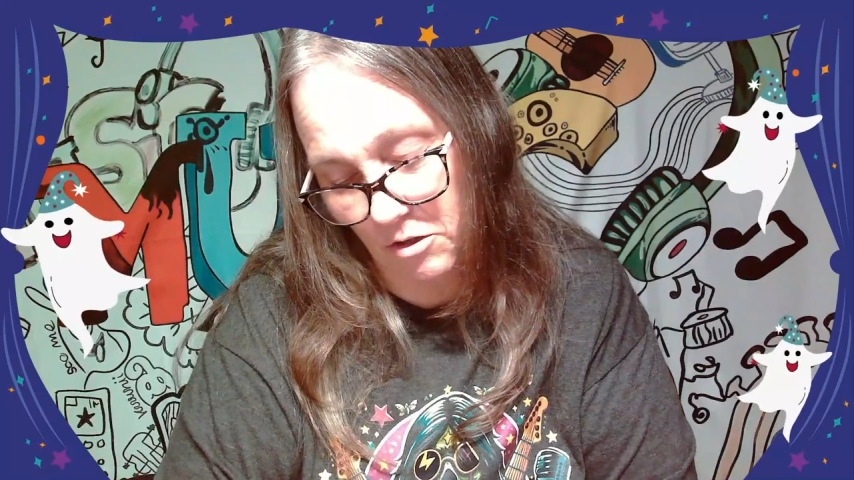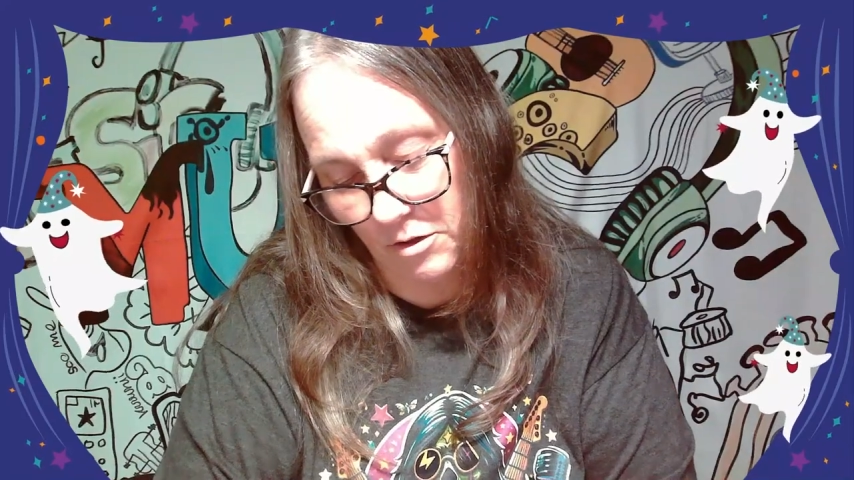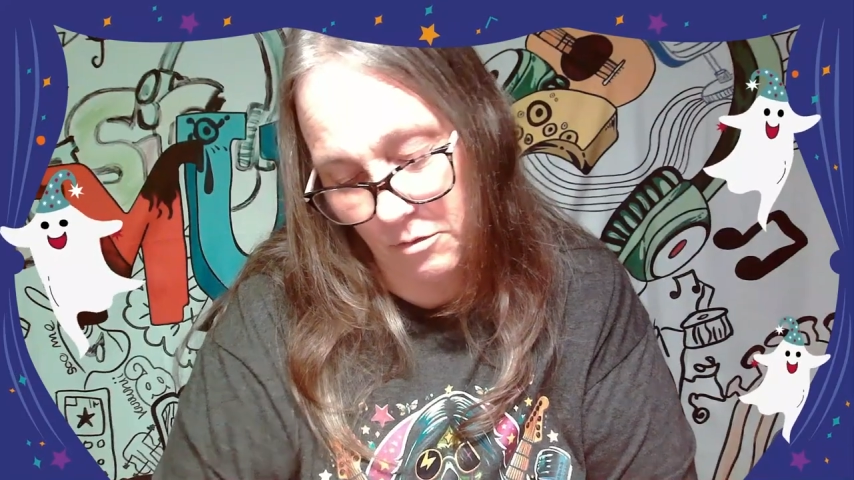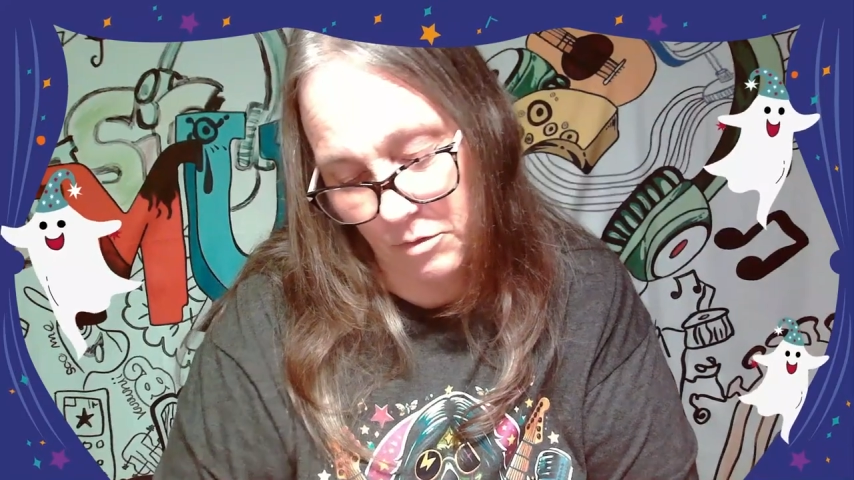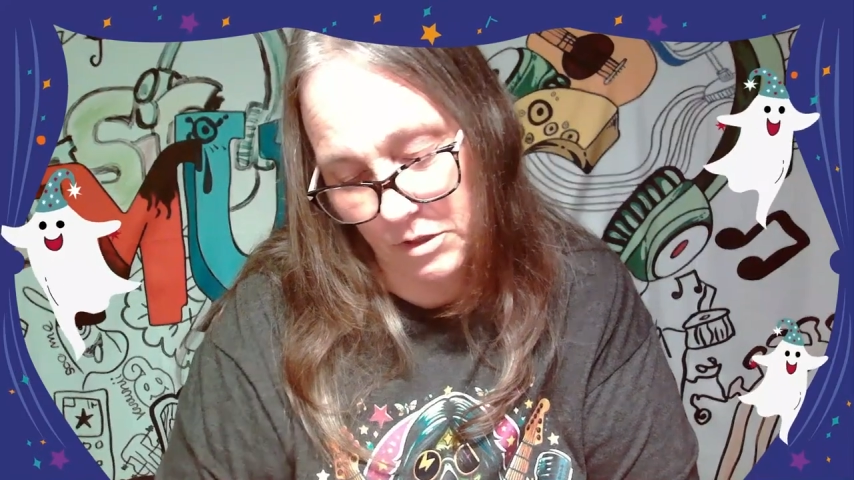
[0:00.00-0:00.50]

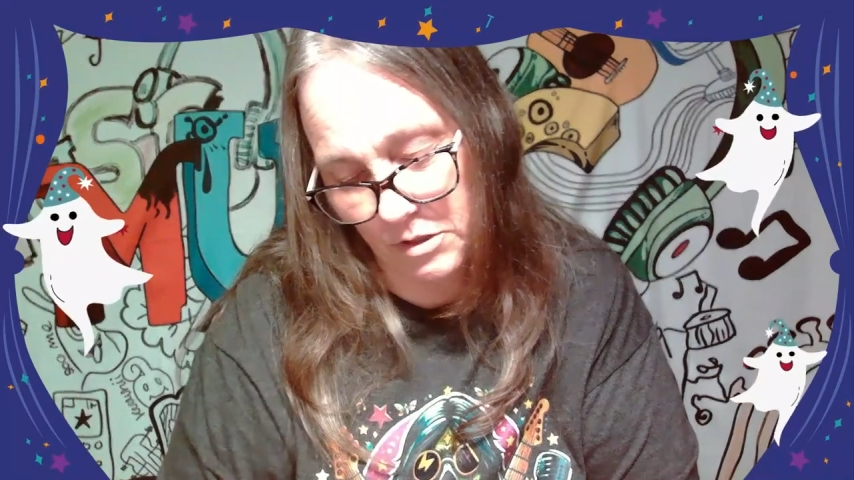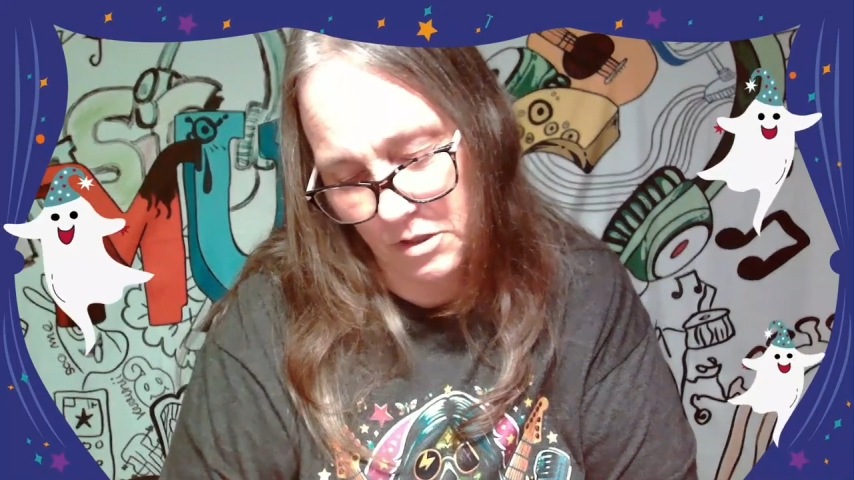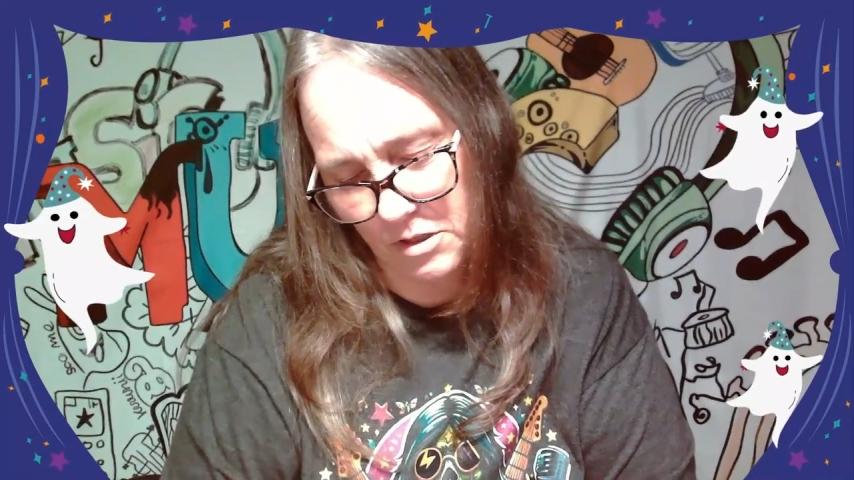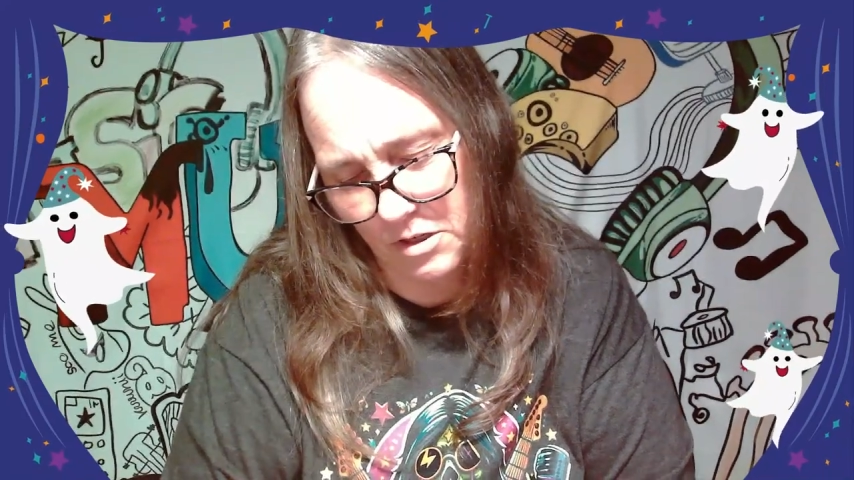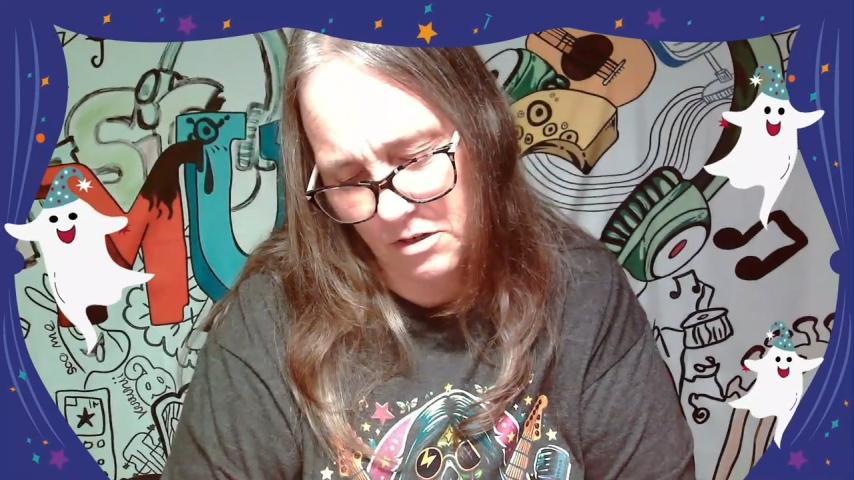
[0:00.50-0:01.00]
there was
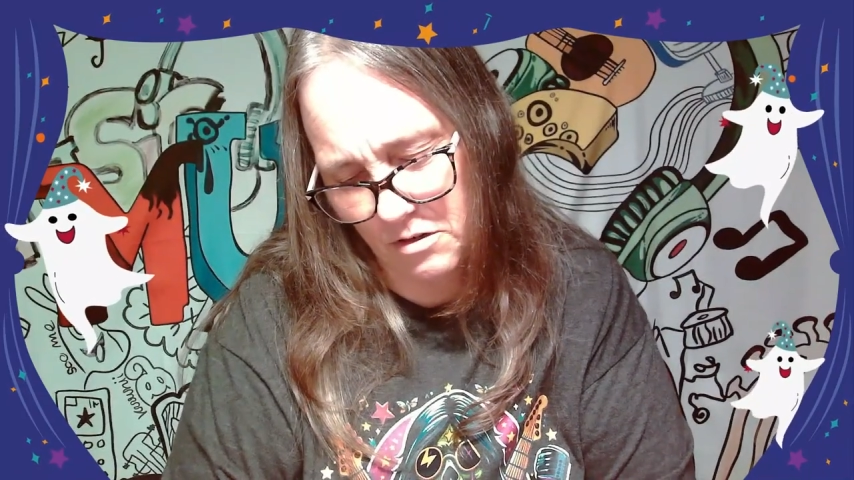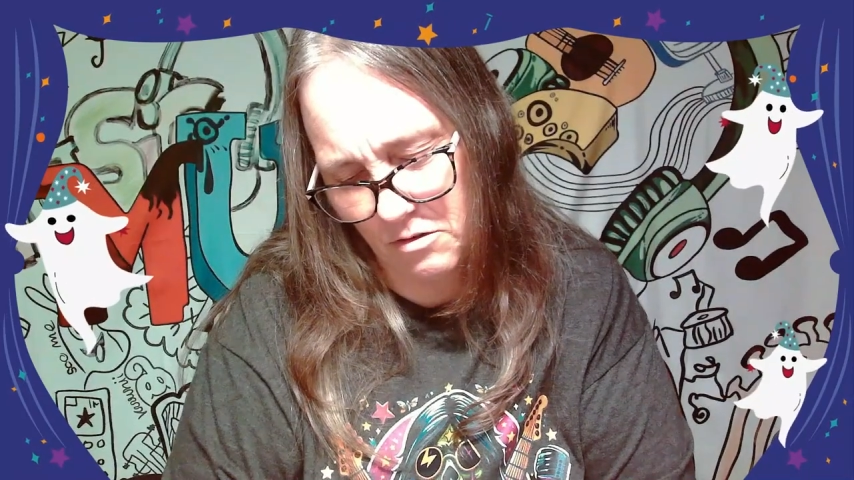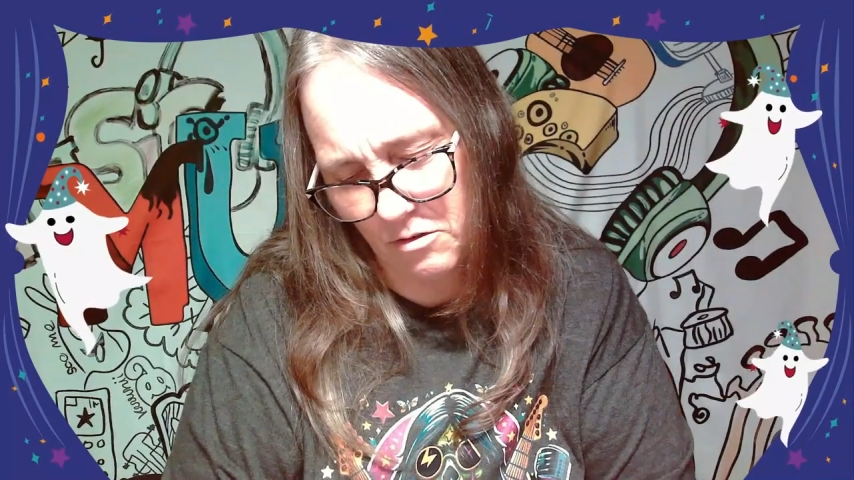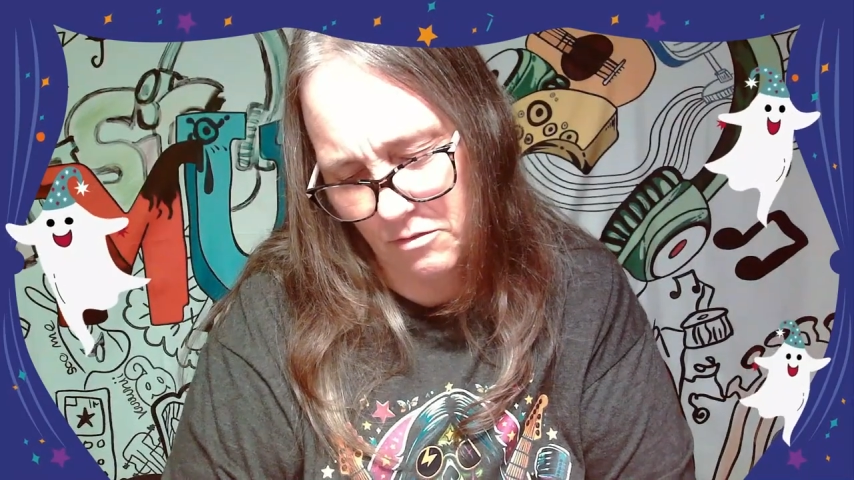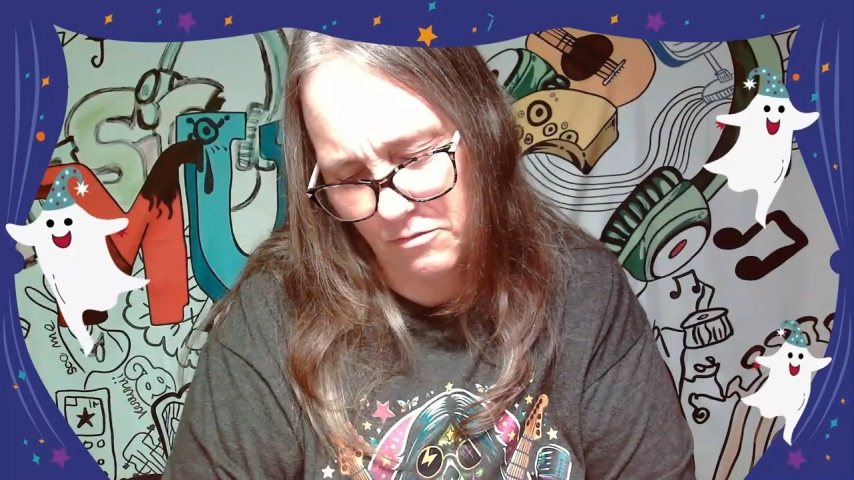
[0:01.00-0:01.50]
on here,
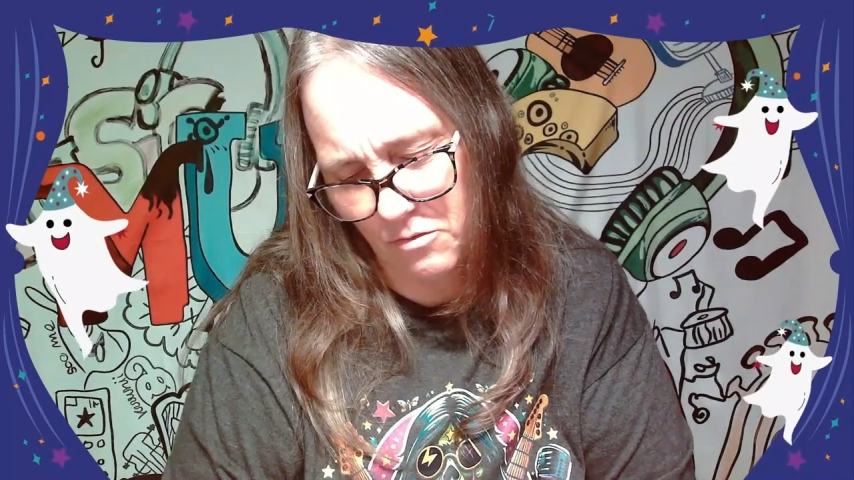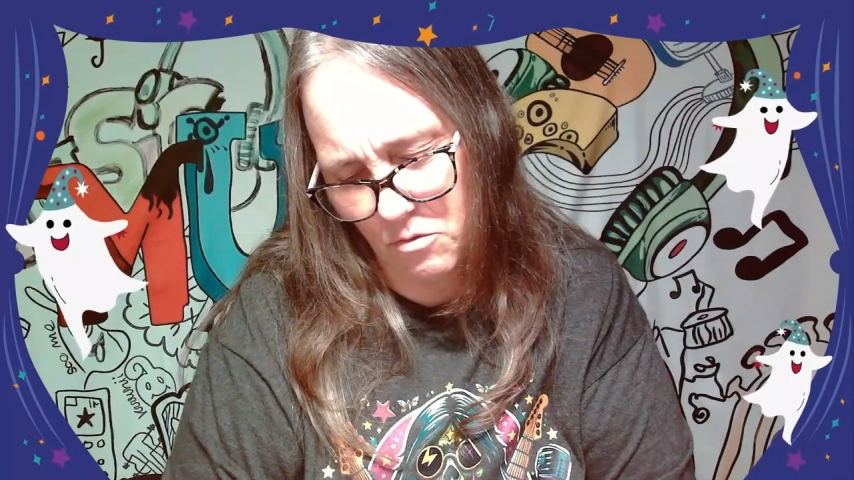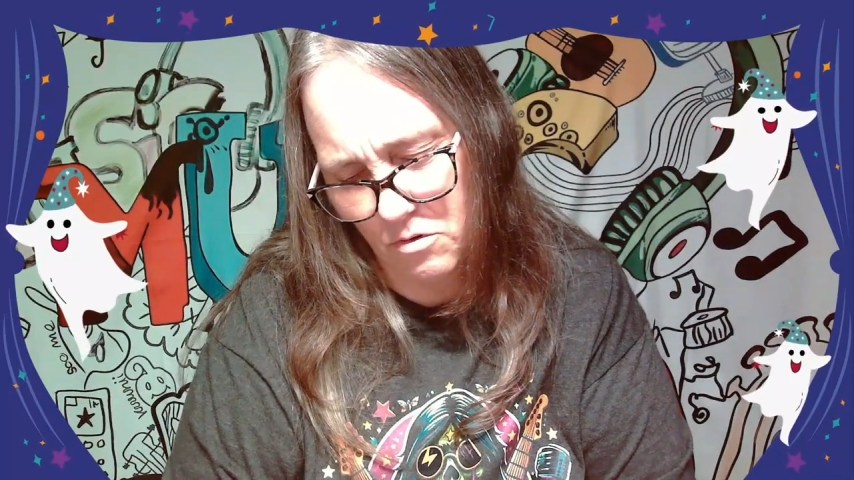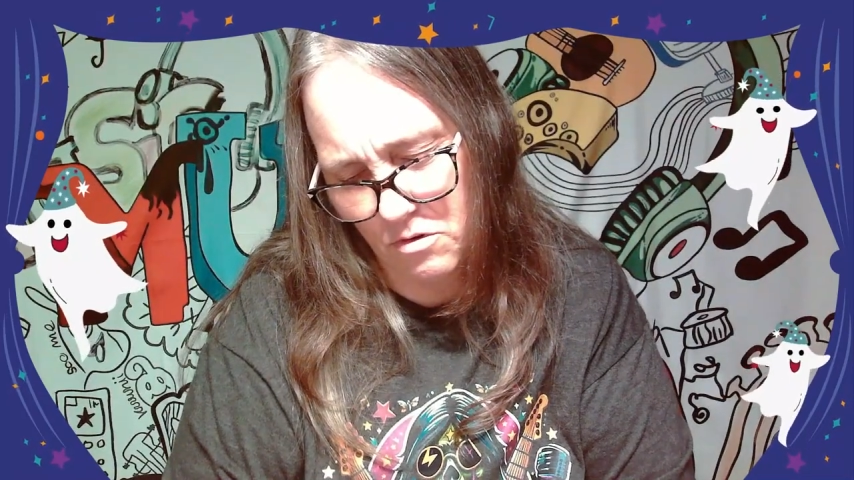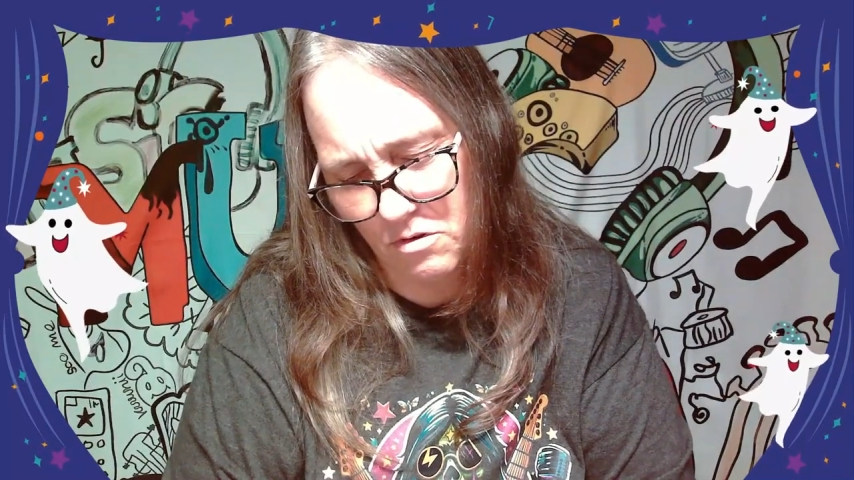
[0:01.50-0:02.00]
or
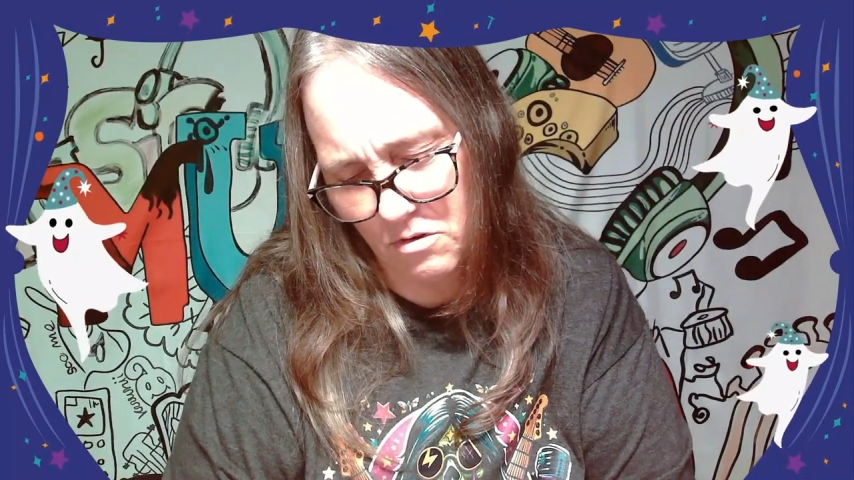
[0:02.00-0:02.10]
four.